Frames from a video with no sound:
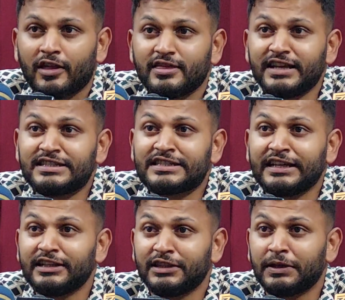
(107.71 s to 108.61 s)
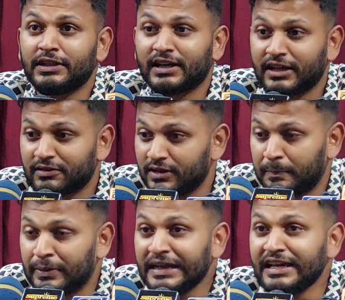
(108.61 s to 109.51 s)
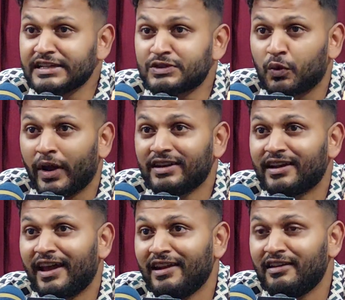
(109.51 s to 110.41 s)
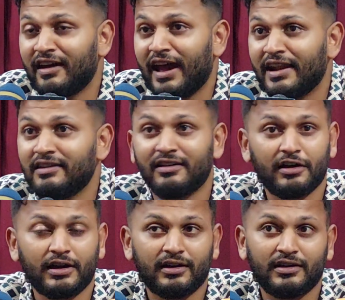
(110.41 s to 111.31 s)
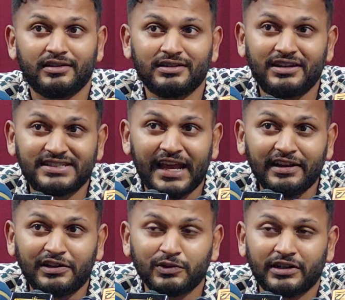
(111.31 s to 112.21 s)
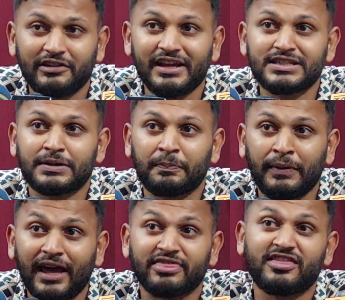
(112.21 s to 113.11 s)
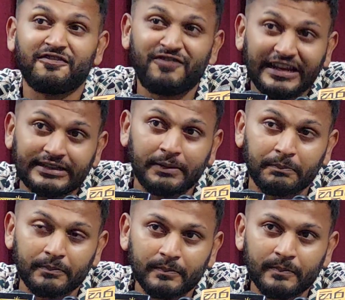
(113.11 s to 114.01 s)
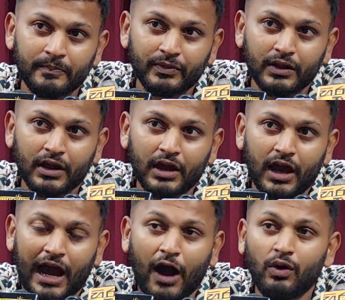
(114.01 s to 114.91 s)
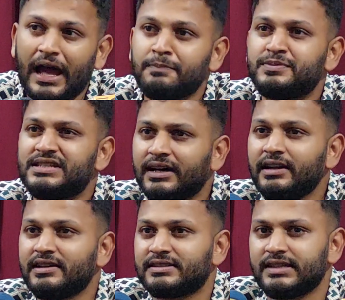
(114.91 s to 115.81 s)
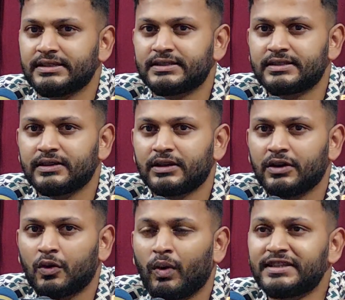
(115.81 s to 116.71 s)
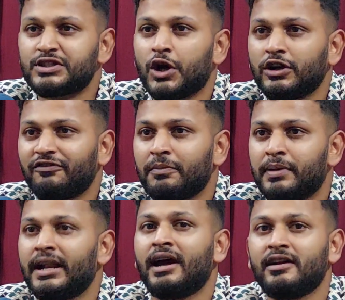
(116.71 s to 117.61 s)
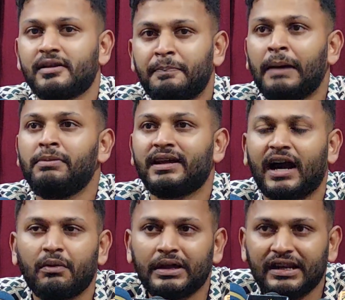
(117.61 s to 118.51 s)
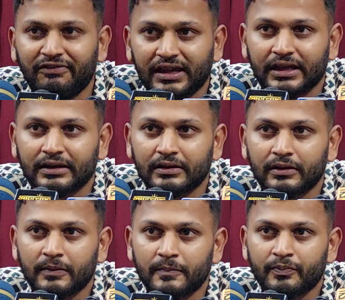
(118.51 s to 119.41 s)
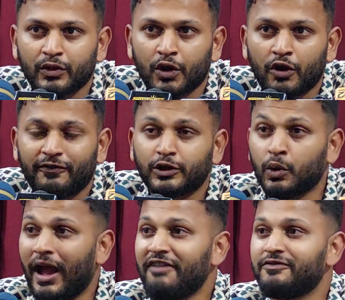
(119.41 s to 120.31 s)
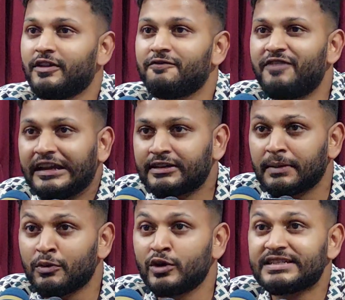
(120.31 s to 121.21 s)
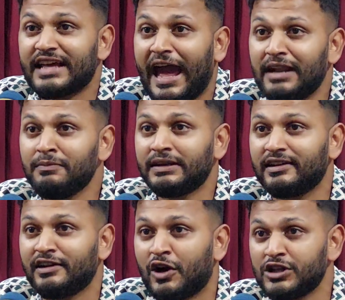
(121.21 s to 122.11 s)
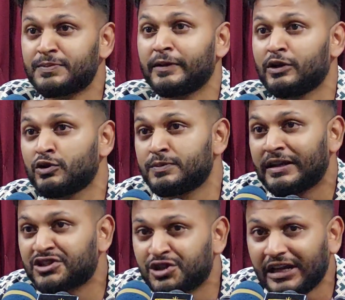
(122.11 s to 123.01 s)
the police went ahead and decided to arrest Piat, the victim. How absurd is this? What sort of a banana republic are we living in? To have the victim who is admitted in a hospital, who's being